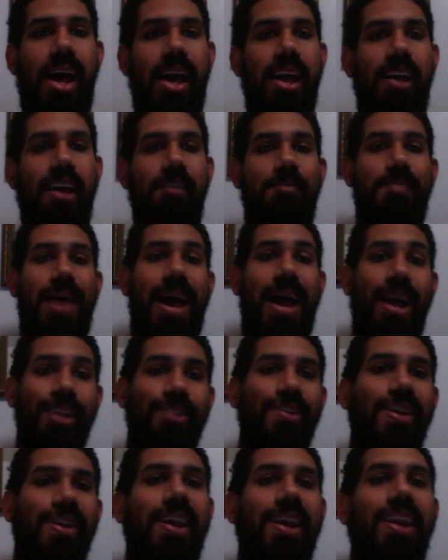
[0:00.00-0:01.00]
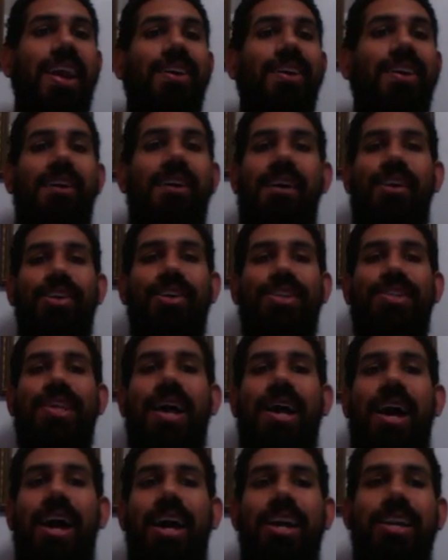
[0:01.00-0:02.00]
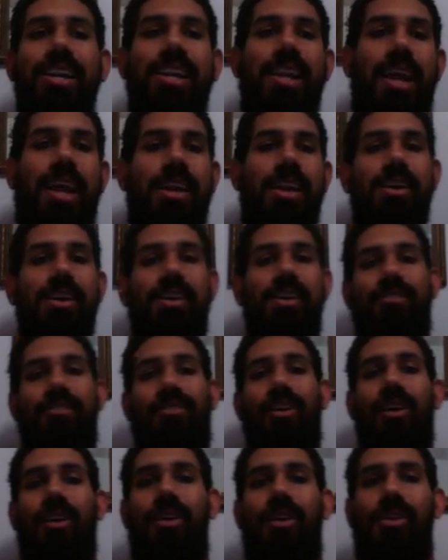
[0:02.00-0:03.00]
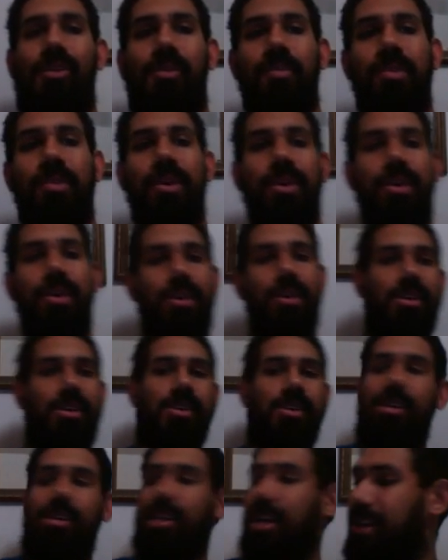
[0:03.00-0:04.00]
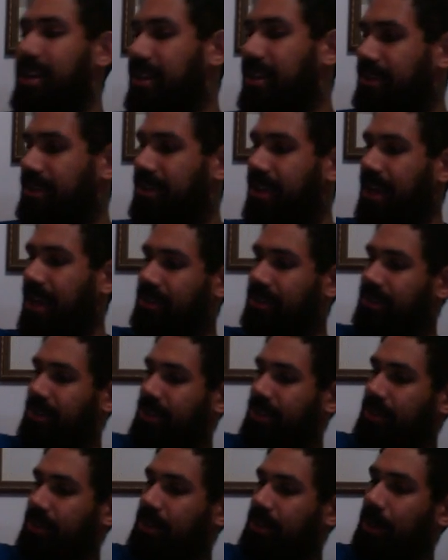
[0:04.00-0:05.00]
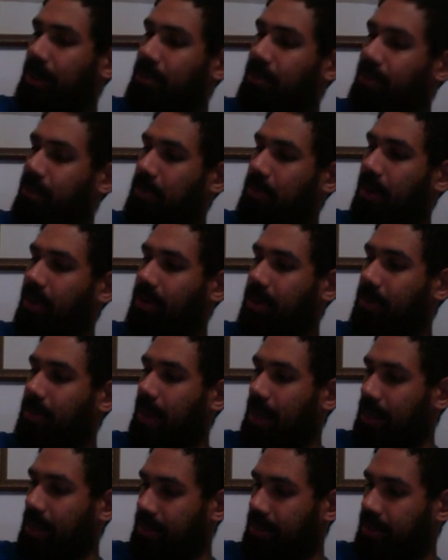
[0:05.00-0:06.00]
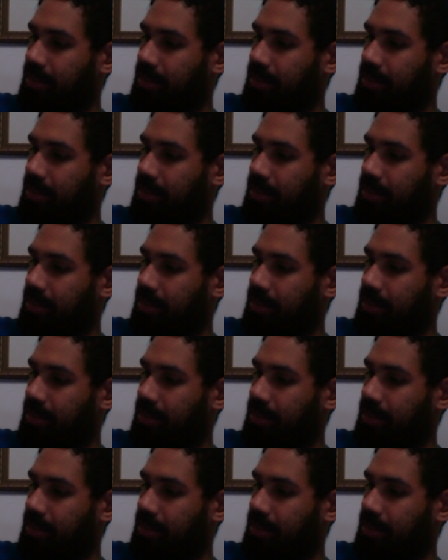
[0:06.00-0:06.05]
have Pandring and I go outside and I roam and I see a couple of Pokemon.